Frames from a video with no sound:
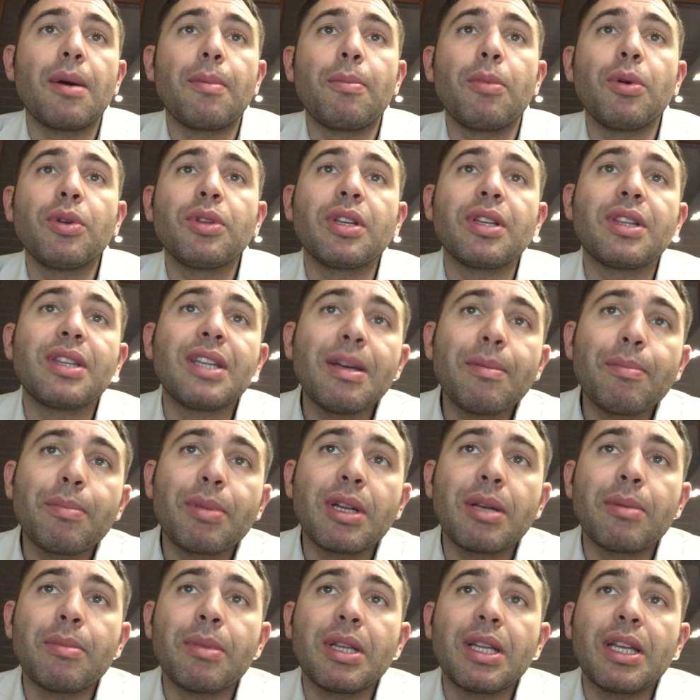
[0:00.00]
both the
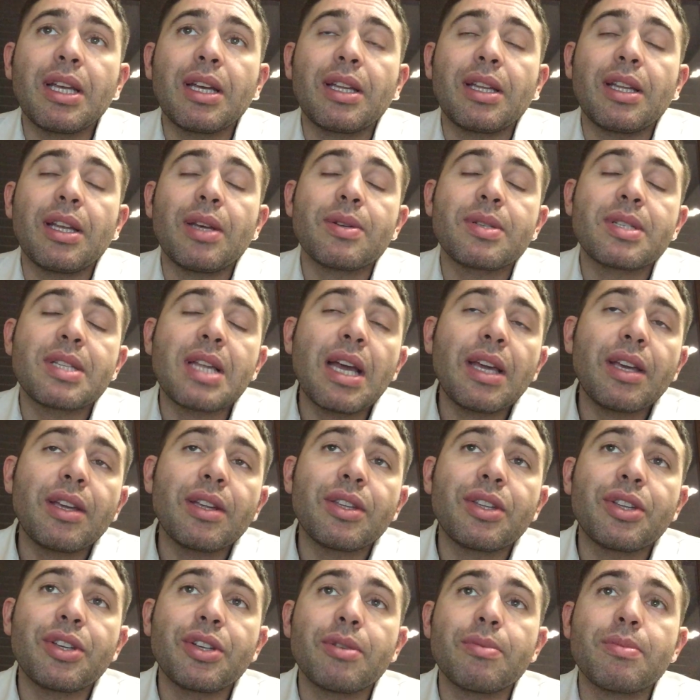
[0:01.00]
tympanum and the
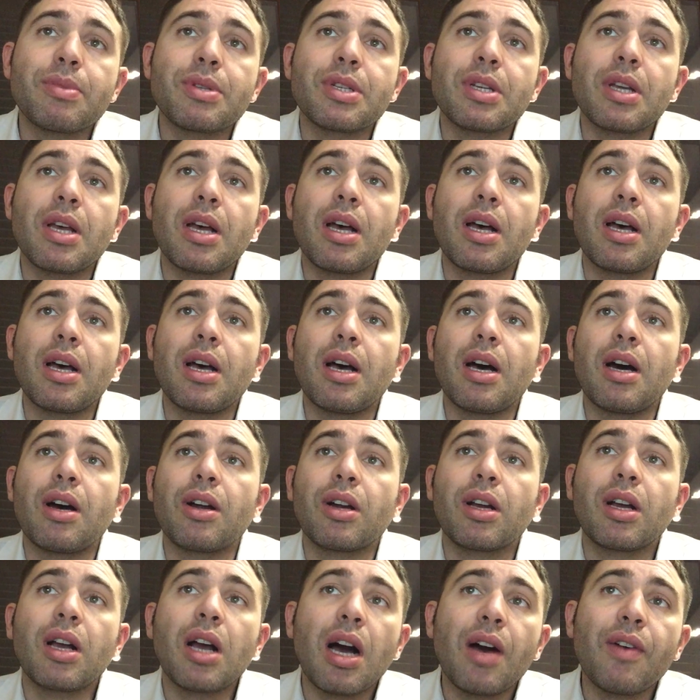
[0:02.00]
Eustachian tubes
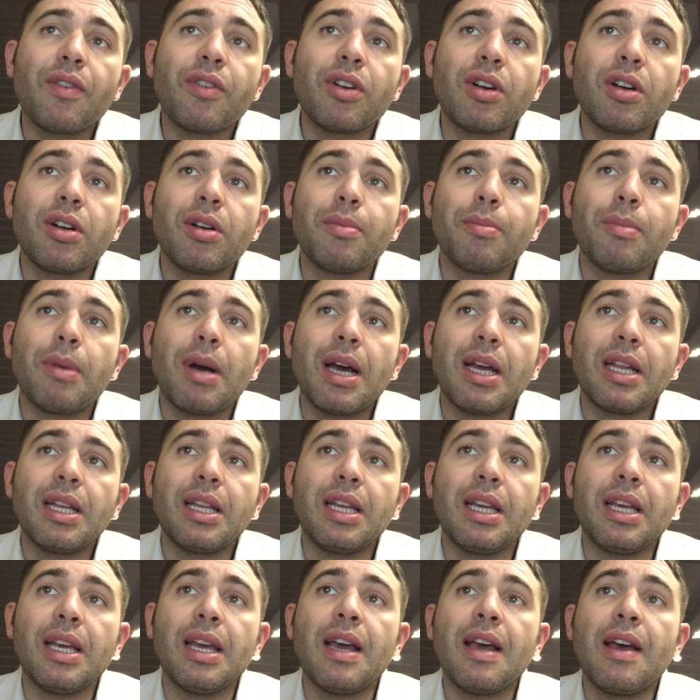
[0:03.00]
are covered by
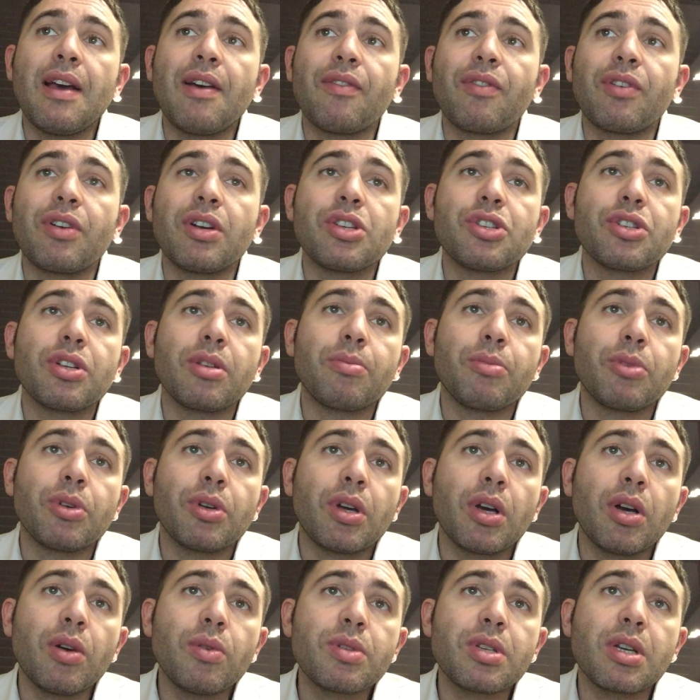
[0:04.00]
the pharyngeal
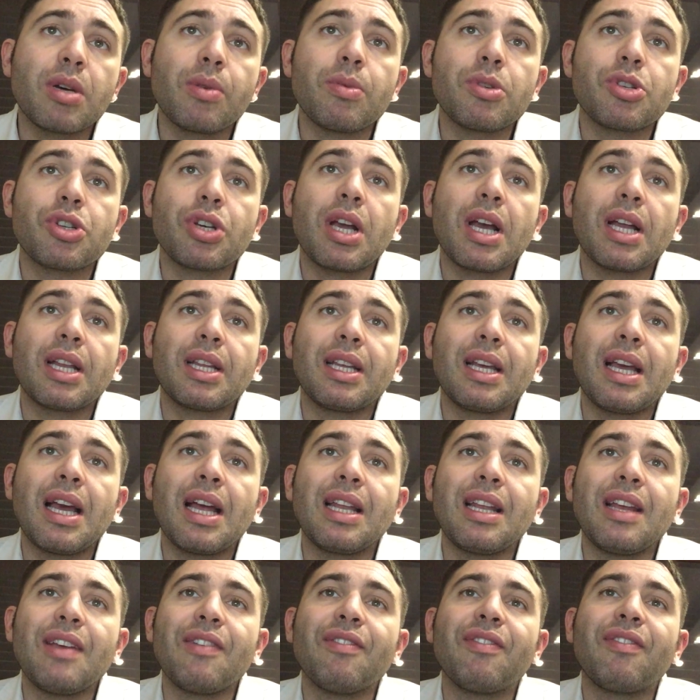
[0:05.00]
mucosa, which get
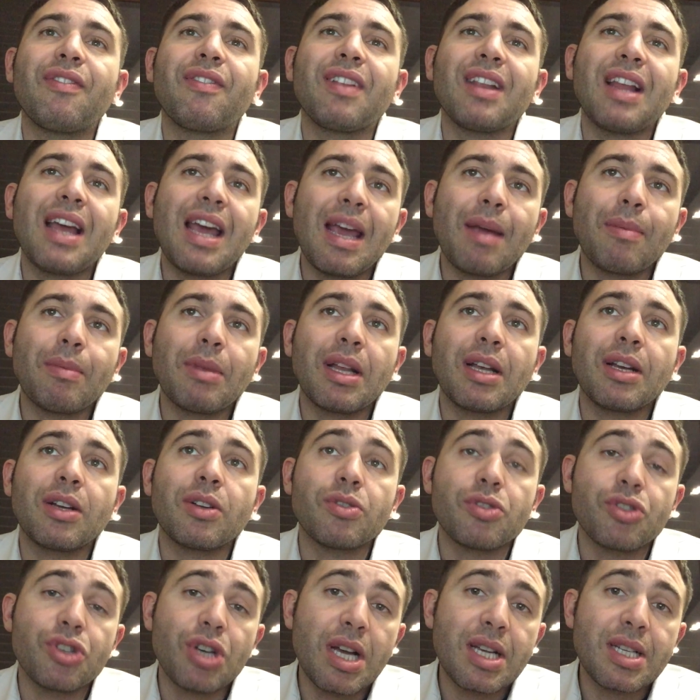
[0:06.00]
inflamed and
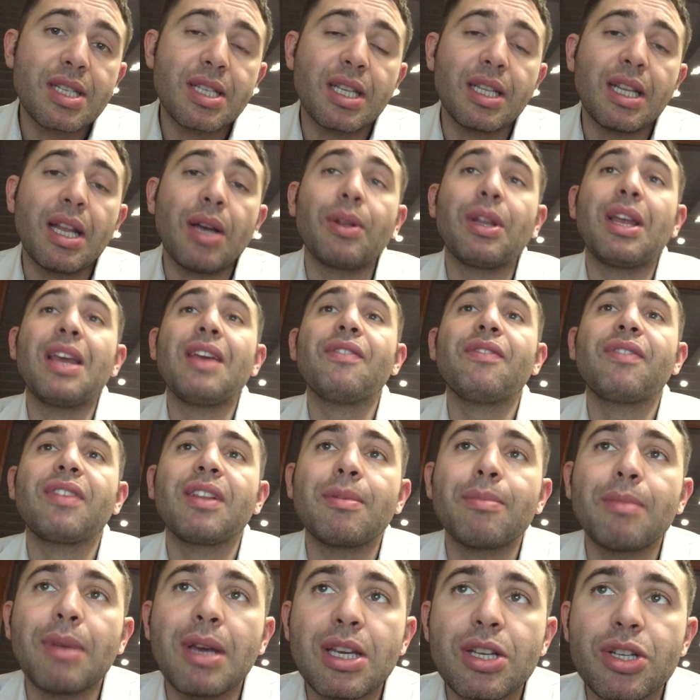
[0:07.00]
congested. Now, the
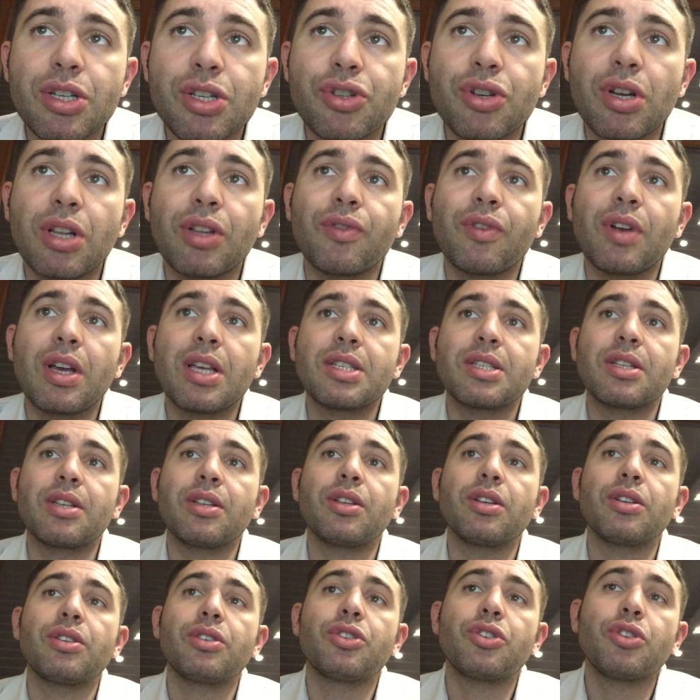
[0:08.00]
inflammation generates
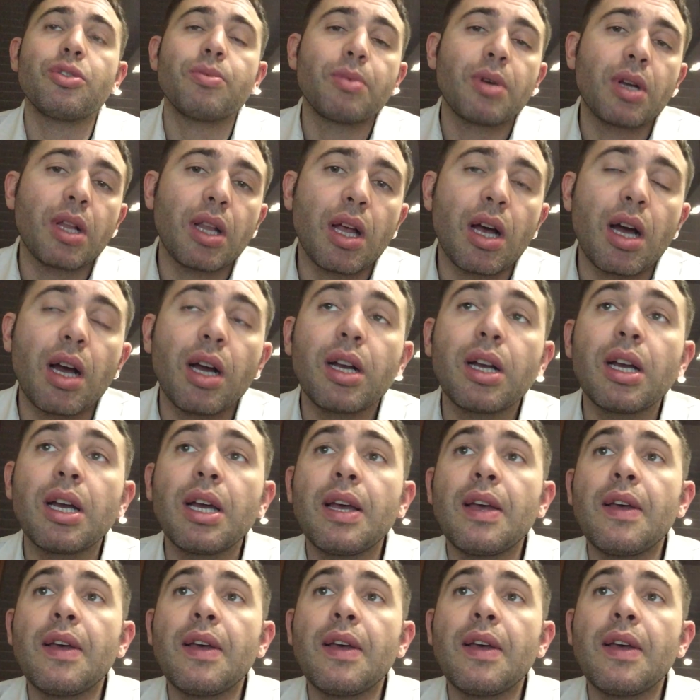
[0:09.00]
the tube clog,